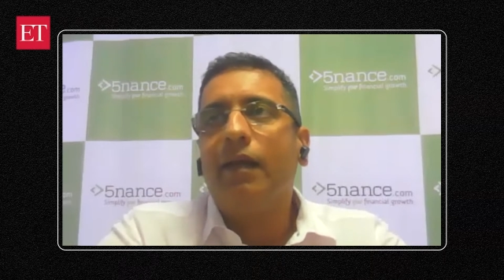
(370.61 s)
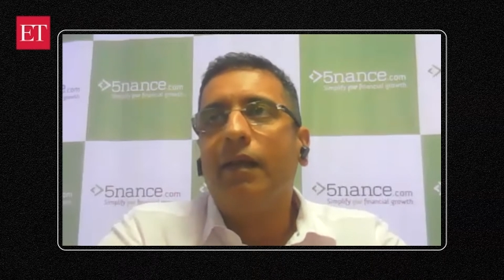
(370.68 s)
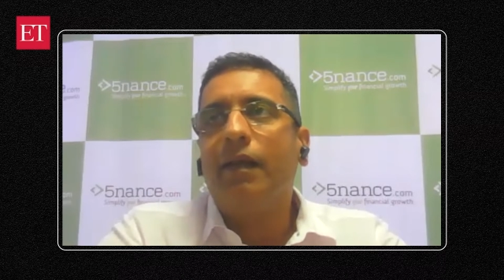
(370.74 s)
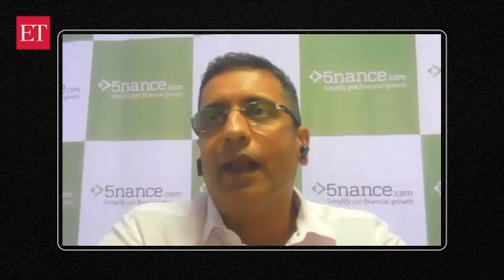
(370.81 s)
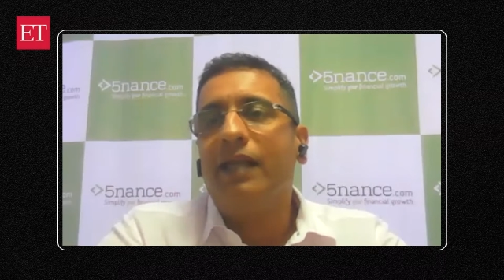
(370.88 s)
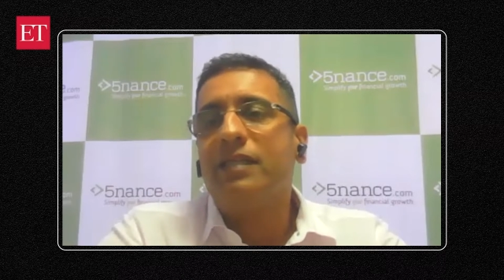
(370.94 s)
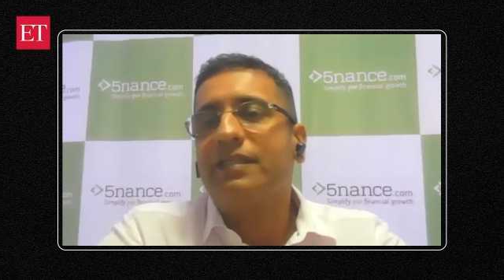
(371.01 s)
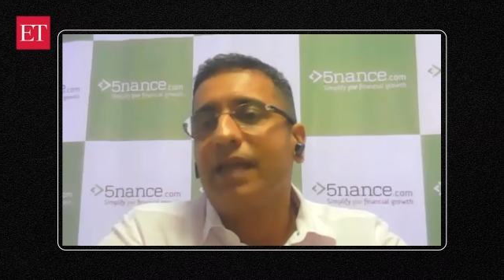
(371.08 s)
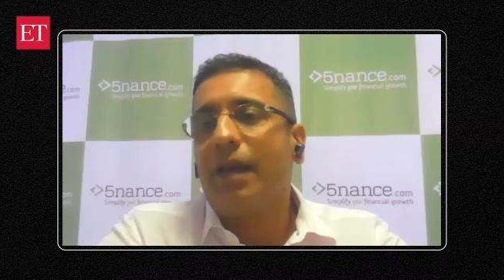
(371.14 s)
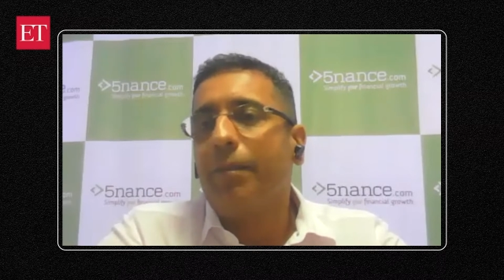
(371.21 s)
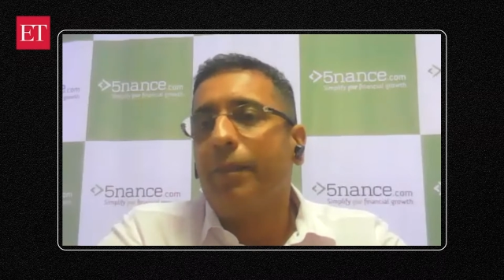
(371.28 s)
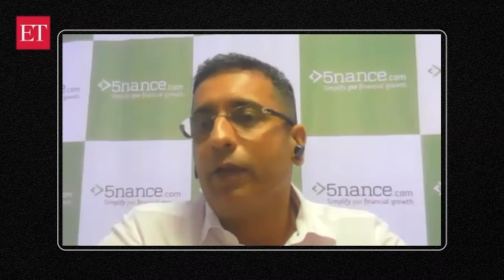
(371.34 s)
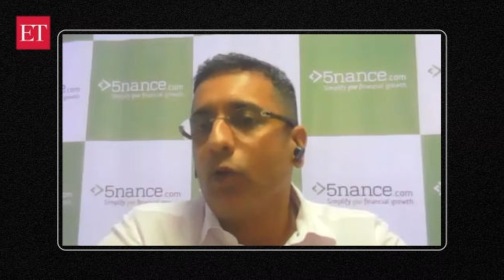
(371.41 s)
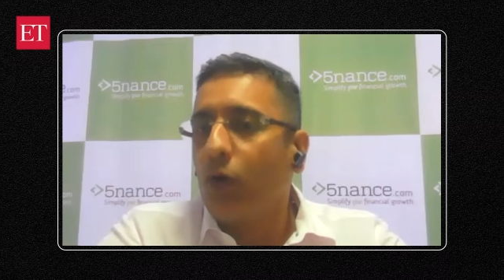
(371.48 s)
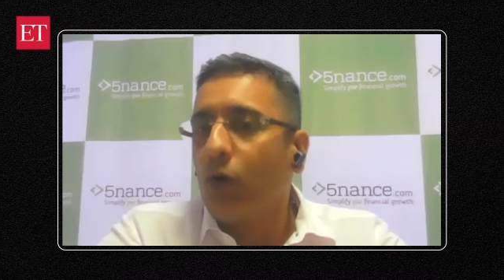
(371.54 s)
large cap
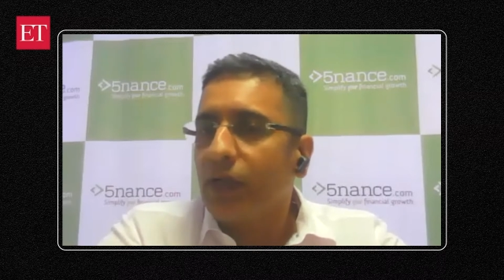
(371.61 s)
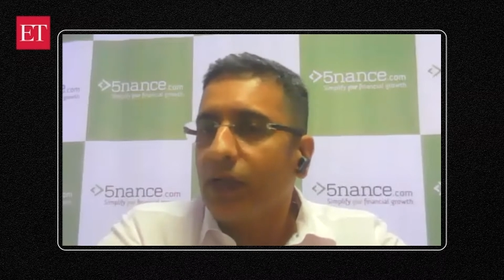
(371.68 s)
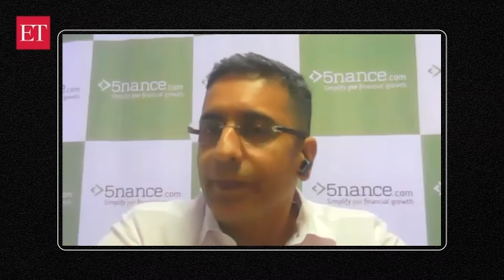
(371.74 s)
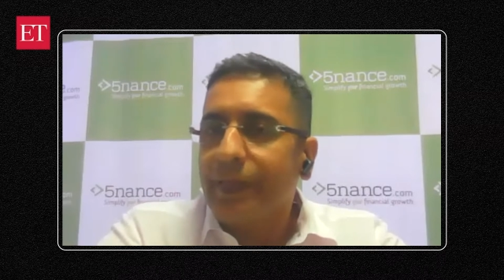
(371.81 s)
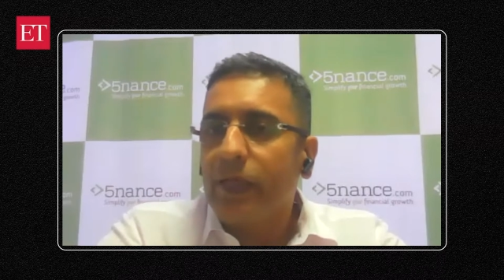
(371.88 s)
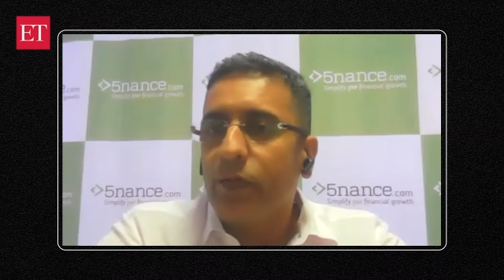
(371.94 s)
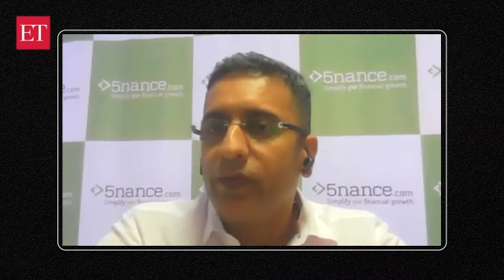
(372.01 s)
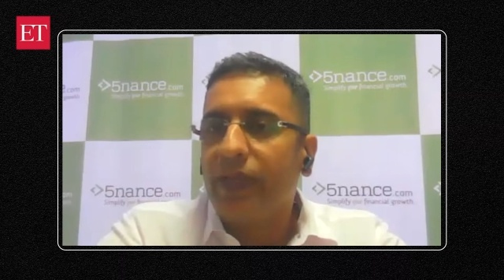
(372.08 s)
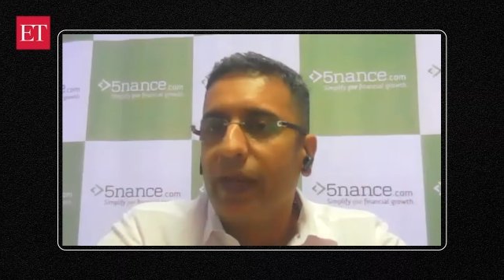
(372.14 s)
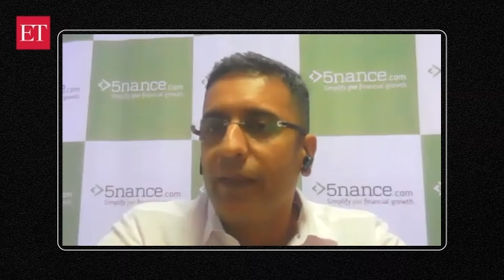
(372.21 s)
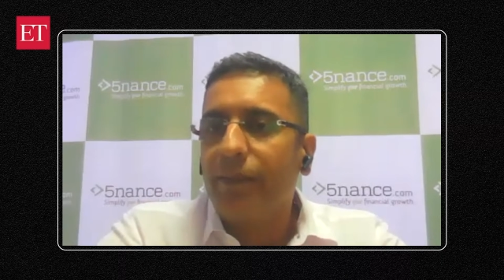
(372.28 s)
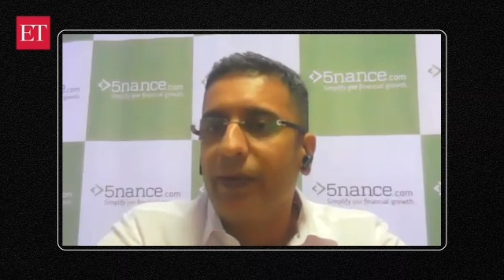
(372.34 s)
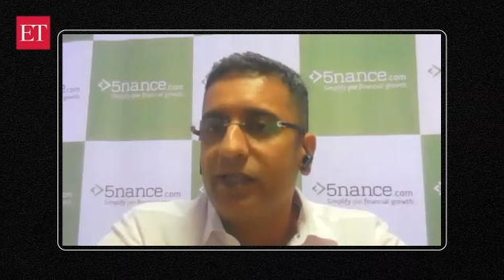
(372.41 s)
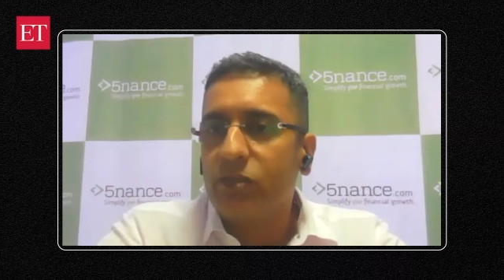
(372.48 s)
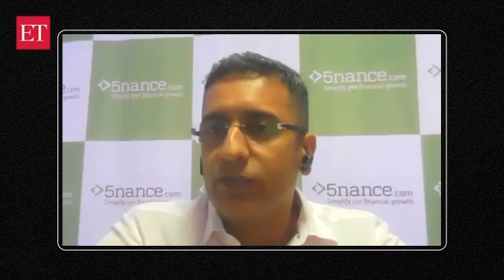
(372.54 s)
may not appeal to
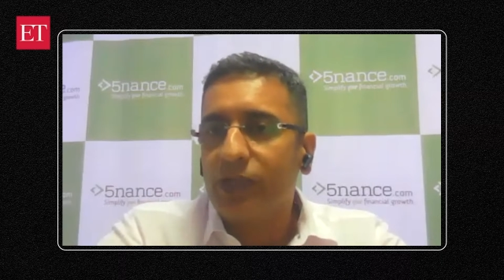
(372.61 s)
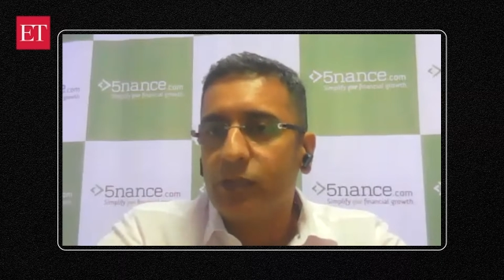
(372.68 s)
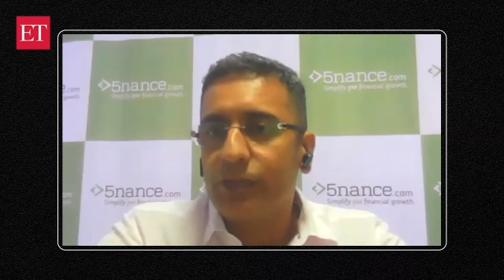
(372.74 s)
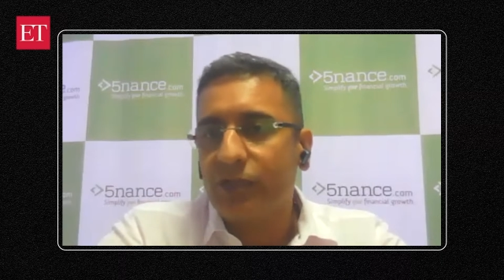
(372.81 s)
them as much